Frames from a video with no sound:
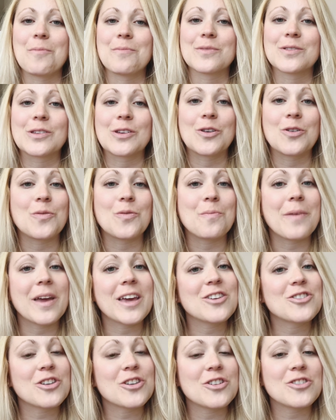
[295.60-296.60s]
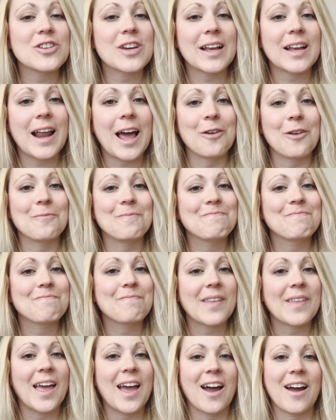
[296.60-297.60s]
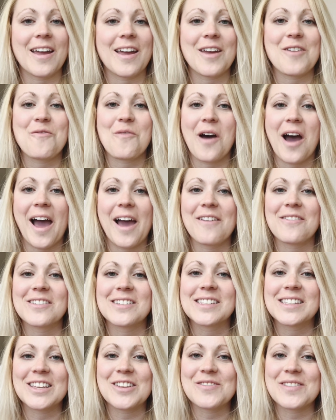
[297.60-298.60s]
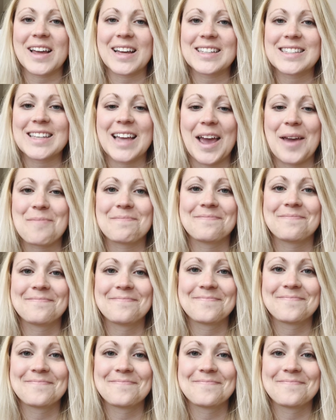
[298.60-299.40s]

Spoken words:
So make sure you check it out. All right, well, I will see you next time.